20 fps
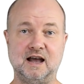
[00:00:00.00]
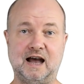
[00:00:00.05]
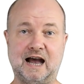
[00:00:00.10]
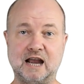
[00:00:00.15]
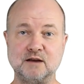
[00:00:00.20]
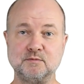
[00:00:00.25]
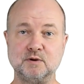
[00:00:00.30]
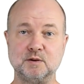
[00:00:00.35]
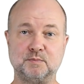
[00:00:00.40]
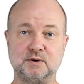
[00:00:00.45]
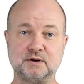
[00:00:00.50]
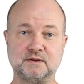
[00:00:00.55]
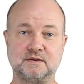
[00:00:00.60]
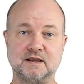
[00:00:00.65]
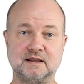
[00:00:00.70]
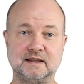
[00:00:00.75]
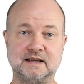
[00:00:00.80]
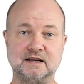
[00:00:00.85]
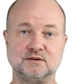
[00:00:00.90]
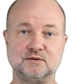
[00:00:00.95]
I will put
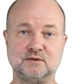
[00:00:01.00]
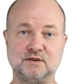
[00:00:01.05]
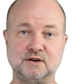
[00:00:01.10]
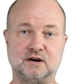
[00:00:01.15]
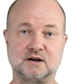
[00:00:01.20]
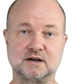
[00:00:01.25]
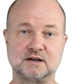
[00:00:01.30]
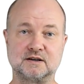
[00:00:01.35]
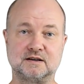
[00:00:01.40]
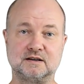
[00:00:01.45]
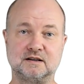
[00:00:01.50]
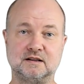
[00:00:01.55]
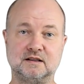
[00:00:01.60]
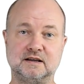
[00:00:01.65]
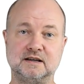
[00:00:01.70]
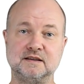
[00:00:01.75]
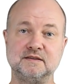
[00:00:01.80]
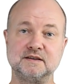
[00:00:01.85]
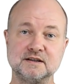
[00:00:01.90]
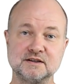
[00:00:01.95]
the link to the
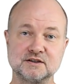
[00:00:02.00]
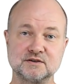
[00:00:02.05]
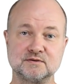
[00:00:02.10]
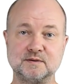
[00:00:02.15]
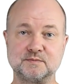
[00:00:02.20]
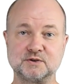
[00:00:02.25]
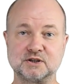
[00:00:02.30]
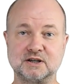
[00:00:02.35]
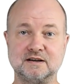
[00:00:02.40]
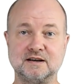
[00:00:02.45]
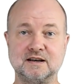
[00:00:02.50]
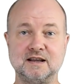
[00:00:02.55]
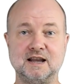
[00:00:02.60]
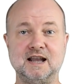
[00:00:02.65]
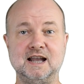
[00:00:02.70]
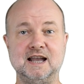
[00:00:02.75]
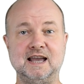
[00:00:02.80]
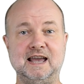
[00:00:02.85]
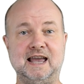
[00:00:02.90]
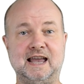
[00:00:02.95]
article in the description,
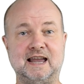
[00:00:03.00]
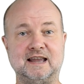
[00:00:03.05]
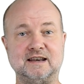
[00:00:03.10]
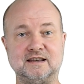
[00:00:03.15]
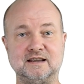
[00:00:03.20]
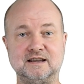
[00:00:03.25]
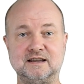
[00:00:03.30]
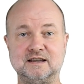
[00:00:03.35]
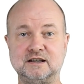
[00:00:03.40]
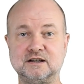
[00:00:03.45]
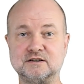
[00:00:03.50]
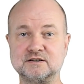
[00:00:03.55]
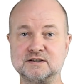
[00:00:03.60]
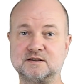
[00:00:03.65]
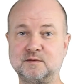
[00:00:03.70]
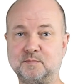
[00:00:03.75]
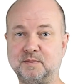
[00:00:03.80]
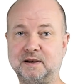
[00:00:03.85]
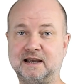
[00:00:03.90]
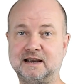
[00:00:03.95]
and
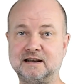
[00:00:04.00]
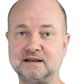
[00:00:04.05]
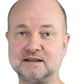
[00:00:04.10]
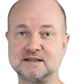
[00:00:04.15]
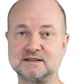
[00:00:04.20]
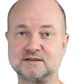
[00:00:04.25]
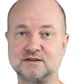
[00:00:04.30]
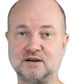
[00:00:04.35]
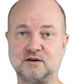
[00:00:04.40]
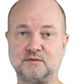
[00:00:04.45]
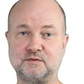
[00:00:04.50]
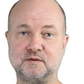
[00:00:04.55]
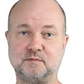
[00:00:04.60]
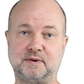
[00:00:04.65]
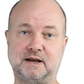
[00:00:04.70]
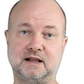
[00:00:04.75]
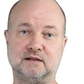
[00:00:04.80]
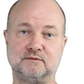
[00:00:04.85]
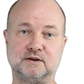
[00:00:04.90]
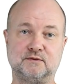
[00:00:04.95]
here's the playlist of the
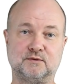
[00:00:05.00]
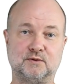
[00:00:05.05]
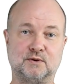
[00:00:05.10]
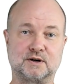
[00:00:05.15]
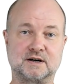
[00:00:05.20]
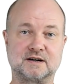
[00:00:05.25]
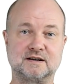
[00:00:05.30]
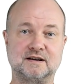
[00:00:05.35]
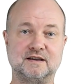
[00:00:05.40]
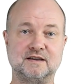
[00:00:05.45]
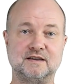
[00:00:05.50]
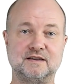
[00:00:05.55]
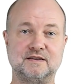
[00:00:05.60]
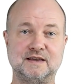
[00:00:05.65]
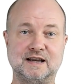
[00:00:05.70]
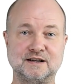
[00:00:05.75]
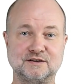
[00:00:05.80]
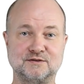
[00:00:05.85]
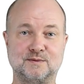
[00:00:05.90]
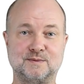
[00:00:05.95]
pelvic floor.
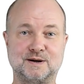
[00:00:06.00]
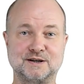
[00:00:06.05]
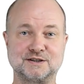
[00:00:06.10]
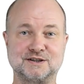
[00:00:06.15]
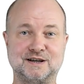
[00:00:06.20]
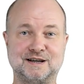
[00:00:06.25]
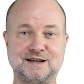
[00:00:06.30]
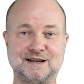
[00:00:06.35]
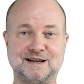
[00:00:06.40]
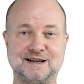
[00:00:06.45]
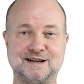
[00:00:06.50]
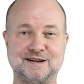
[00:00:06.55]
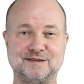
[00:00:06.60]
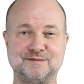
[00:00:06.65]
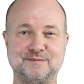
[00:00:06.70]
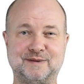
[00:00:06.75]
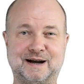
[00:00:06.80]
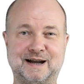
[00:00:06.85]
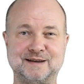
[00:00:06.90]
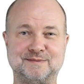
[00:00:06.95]
Thanks for watching.
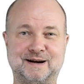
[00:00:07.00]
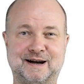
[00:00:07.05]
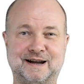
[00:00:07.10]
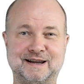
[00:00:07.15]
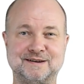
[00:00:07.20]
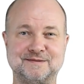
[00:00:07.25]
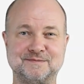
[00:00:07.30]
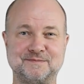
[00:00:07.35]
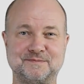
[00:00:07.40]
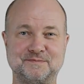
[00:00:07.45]
Bye bye.